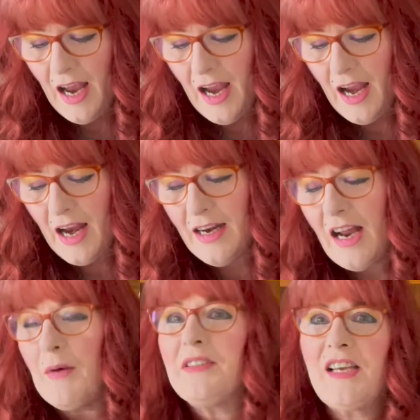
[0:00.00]
And
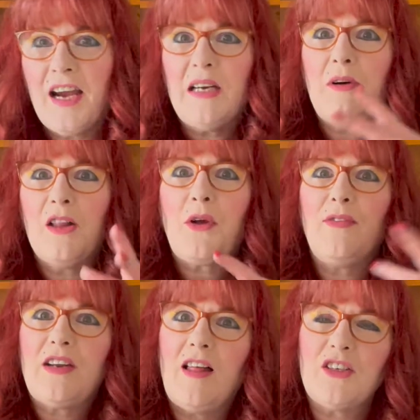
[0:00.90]
I was taking him all around
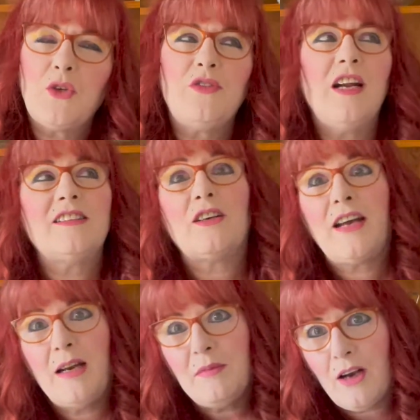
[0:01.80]
the dollar store. Then I was like,
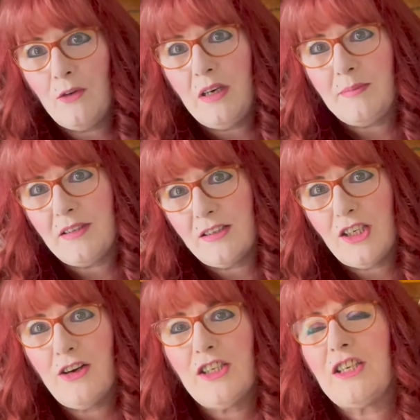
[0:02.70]
okay, I'm going to go nip to the
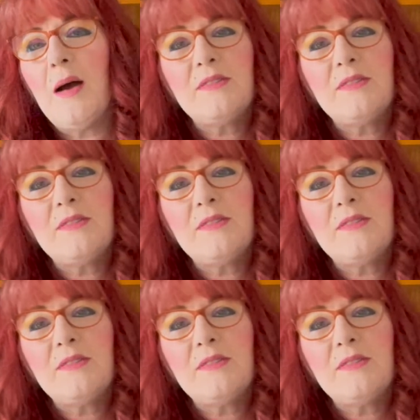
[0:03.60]
charity shop.